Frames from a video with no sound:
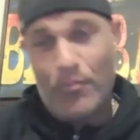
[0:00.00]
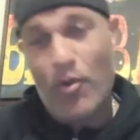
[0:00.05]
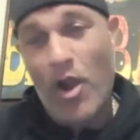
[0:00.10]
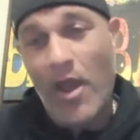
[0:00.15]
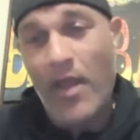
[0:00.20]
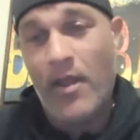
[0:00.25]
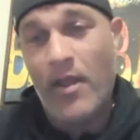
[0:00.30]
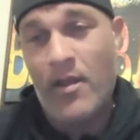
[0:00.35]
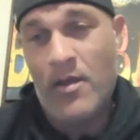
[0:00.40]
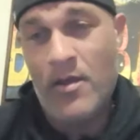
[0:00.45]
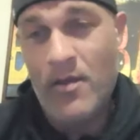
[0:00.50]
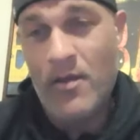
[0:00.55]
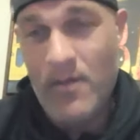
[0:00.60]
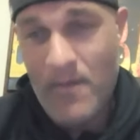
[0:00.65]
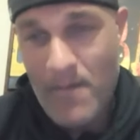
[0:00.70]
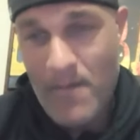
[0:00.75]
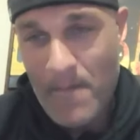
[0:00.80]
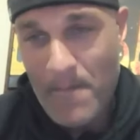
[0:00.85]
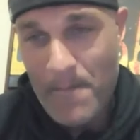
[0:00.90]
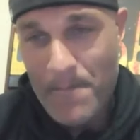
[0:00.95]
right.
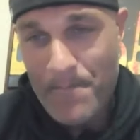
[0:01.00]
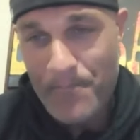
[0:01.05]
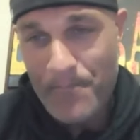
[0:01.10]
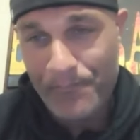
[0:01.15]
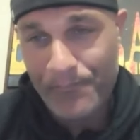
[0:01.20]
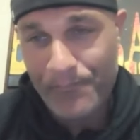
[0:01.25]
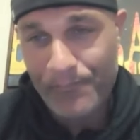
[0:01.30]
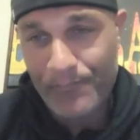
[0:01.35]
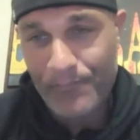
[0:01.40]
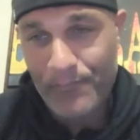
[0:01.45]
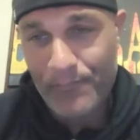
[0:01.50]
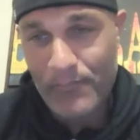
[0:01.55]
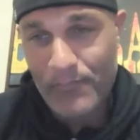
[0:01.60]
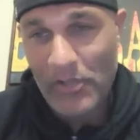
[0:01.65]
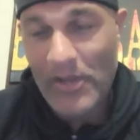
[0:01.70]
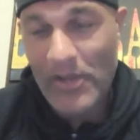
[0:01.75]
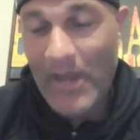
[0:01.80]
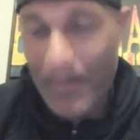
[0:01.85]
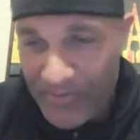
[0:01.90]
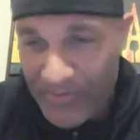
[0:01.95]

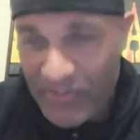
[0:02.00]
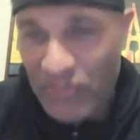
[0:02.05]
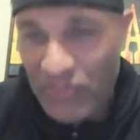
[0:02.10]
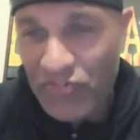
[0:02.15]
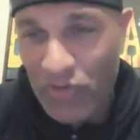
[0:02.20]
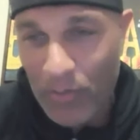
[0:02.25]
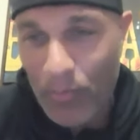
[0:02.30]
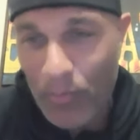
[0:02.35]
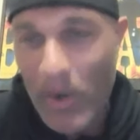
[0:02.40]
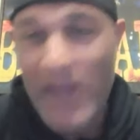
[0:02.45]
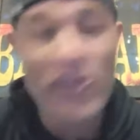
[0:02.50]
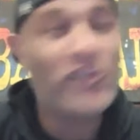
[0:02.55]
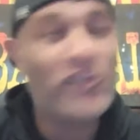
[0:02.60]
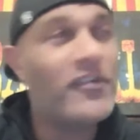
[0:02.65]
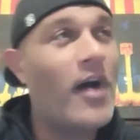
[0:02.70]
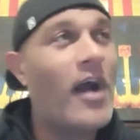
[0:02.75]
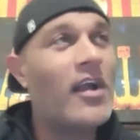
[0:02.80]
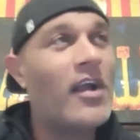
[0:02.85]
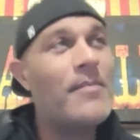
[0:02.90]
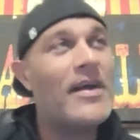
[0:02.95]
You got to position them right. You're
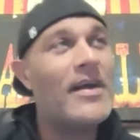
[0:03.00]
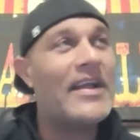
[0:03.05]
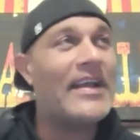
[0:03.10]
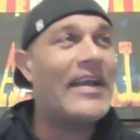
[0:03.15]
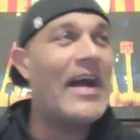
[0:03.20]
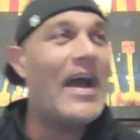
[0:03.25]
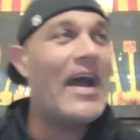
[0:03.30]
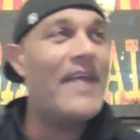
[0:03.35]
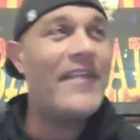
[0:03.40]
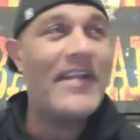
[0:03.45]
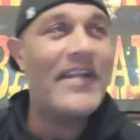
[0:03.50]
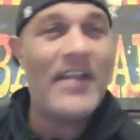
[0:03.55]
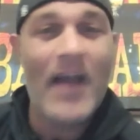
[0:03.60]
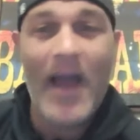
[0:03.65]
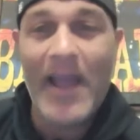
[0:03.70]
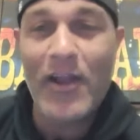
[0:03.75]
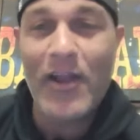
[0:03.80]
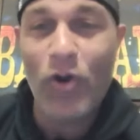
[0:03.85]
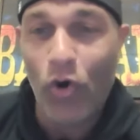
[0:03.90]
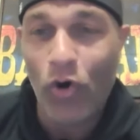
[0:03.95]
talking about a guy in the
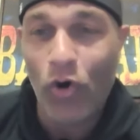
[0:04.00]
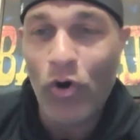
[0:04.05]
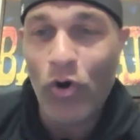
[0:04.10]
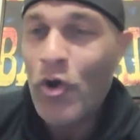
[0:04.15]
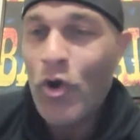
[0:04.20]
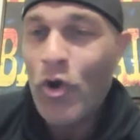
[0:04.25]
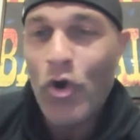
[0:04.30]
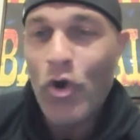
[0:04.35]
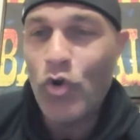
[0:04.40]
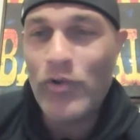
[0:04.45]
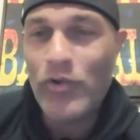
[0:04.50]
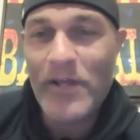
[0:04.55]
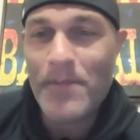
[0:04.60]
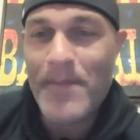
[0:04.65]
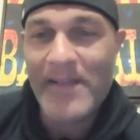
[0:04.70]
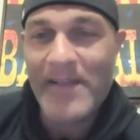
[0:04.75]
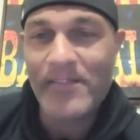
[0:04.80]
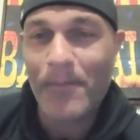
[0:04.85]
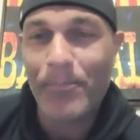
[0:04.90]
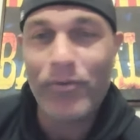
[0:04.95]
nine hole who didn't
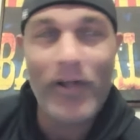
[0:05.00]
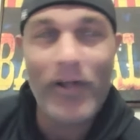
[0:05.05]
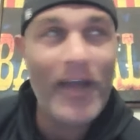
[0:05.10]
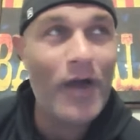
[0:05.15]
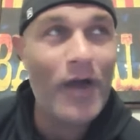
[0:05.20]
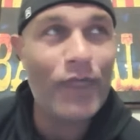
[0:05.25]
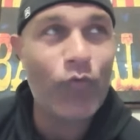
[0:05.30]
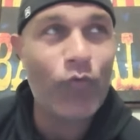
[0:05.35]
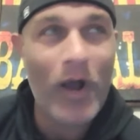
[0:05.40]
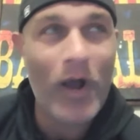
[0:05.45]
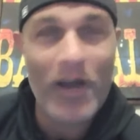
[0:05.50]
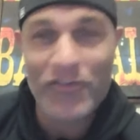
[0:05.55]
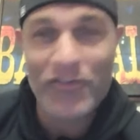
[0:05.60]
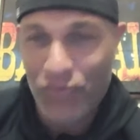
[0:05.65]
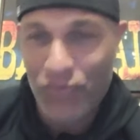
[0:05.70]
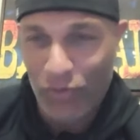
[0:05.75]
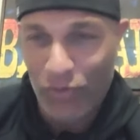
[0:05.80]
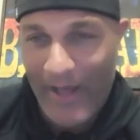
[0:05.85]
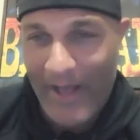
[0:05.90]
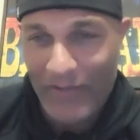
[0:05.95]
make the playoff
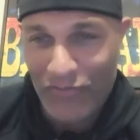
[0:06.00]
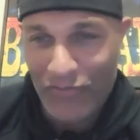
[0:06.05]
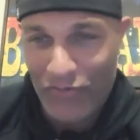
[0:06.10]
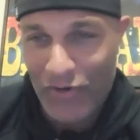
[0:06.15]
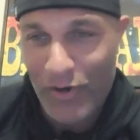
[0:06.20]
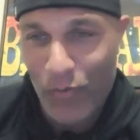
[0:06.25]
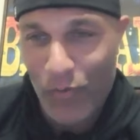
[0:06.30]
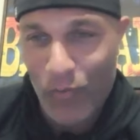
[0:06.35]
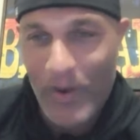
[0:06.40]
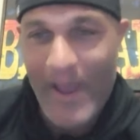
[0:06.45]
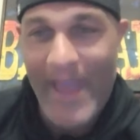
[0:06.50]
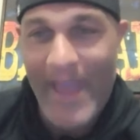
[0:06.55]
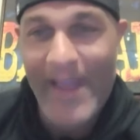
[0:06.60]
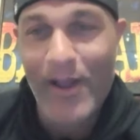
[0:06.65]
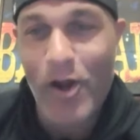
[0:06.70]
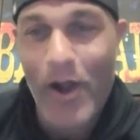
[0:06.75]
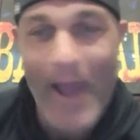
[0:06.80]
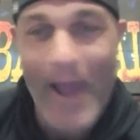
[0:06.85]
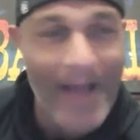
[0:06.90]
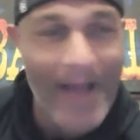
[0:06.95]
roster last year. We're hanging
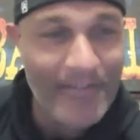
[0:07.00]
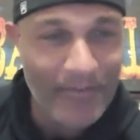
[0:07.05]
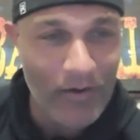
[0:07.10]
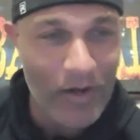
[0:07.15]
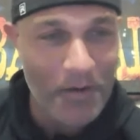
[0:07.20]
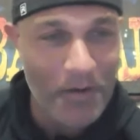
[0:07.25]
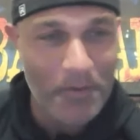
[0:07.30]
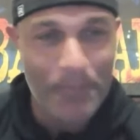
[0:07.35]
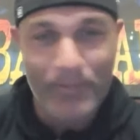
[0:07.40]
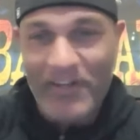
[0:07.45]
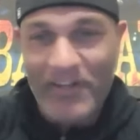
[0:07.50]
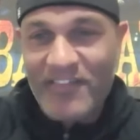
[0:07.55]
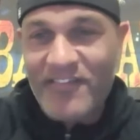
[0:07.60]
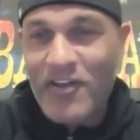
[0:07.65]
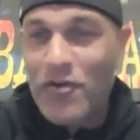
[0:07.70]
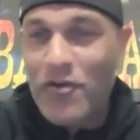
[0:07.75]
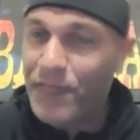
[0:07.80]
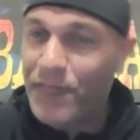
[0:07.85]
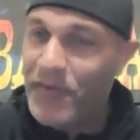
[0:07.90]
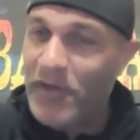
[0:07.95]
our hats on him to play
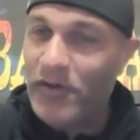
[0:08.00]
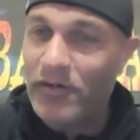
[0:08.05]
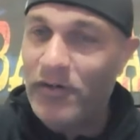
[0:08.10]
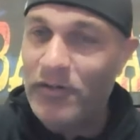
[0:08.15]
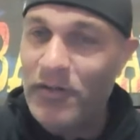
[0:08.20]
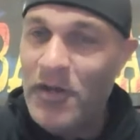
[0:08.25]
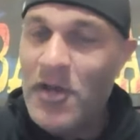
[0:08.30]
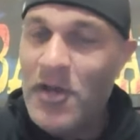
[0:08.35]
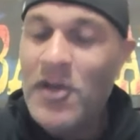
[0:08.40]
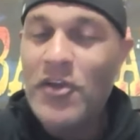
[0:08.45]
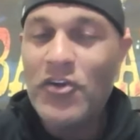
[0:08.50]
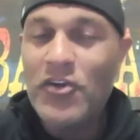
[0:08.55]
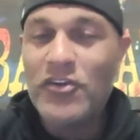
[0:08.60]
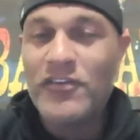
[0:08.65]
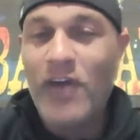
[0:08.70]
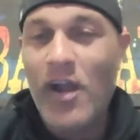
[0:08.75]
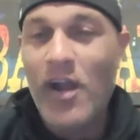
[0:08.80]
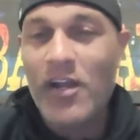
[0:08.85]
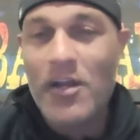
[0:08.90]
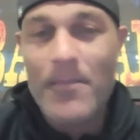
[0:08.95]
center field. You're
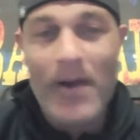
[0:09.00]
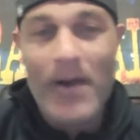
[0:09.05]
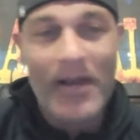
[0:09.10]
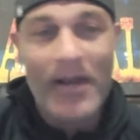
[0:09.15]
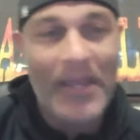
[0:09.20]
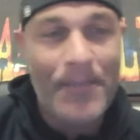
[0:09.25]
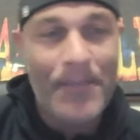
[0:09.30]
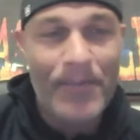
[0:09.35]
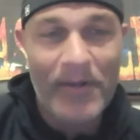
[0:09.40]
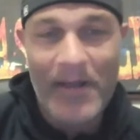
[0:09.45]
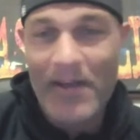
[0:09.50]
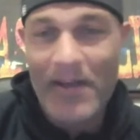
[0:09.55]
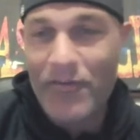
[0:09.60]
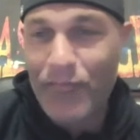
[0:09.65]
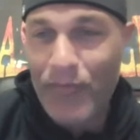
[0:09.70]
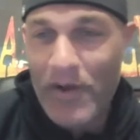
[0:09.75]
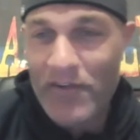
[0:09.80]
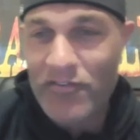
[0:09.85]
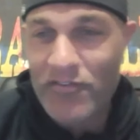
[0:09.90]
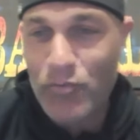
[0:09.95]
talking about keeping guys
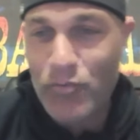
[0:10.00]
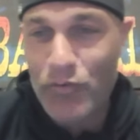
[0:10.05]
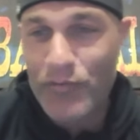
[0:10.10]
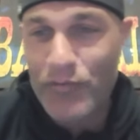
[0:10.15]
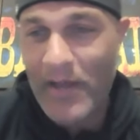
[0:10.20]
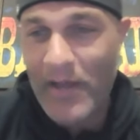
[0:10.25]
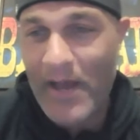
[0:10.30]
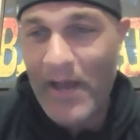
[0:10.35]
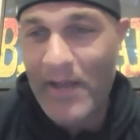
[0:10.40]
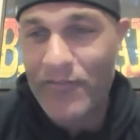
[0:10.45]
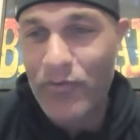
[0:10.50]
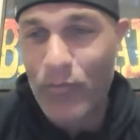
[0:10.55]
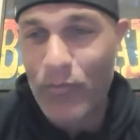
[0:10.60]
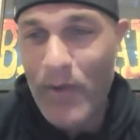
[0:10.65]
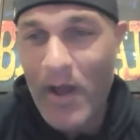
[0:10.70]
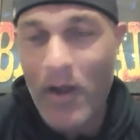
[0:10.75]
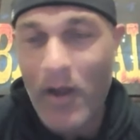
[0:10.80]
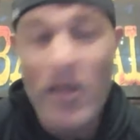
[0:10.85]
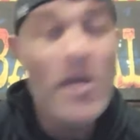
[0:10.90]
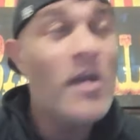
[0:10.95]
fresh and moving guys
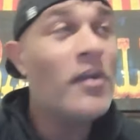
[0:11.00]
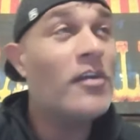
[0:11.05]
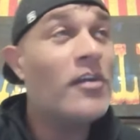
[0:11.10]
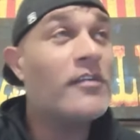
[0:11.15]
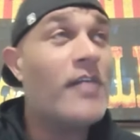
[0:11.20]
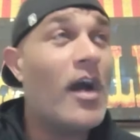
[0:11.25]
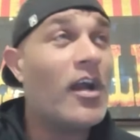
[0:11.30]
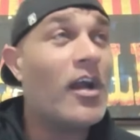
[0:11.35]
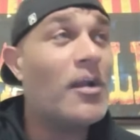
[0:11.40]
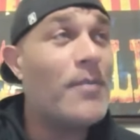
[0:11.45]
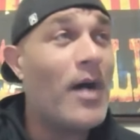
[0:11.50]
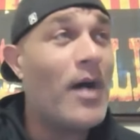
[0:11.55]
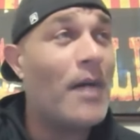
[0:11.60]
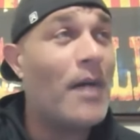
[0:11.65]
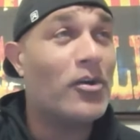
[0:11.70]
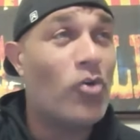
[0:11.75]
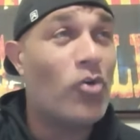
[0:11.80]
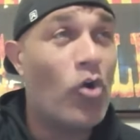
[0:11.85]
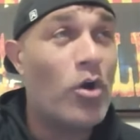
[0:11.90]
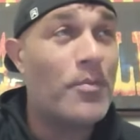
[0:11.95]
around. You're talking about
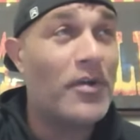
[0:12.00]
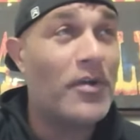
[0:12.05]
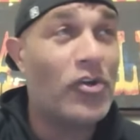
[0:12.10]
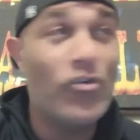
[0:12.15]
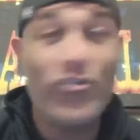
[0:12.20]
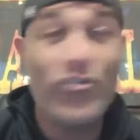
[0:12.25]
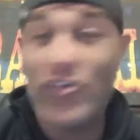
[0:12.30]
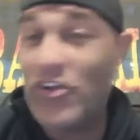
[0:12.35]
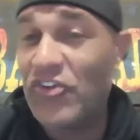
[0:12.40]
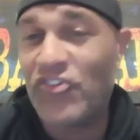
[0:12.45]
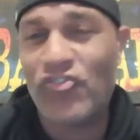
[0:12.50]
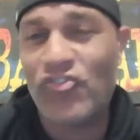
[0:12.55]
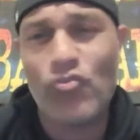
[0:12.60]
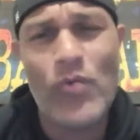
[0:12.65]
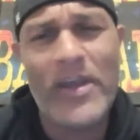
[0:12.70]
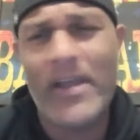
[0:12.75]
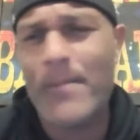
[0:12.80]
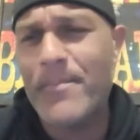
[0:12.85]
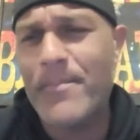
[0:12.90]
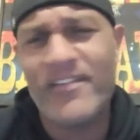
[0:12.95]
McCormick, who's going to
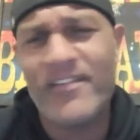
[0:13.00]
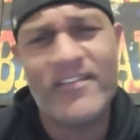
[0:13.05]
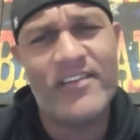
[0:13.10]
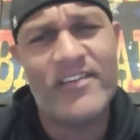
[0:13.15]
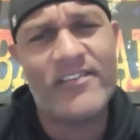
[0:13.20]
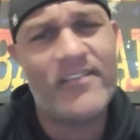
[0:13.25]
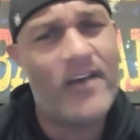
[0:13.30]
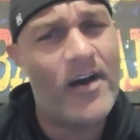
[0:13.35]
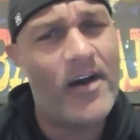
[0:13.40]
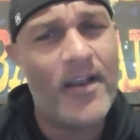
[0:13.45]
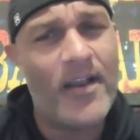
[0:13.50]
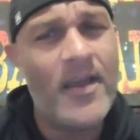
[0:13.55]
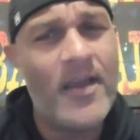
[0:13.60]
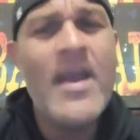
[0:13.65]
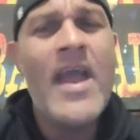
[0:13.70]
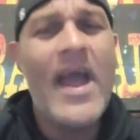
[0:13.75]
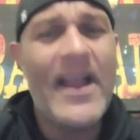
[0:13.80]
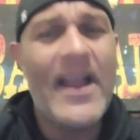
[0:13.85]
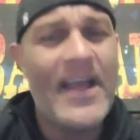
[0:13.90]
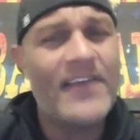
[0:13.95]
swing and miss a ton
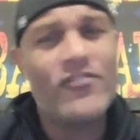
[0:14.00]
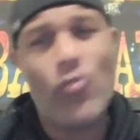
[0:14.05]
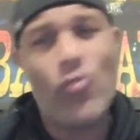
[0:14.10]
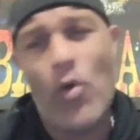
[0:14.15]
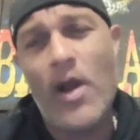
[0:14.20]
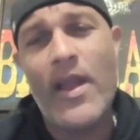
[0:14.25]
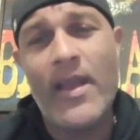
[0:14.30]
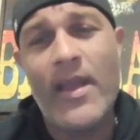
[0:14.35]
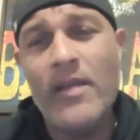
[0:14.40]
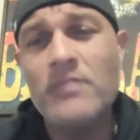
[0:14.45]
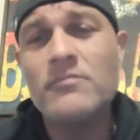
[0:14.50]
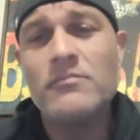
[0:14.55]
and hit twenty.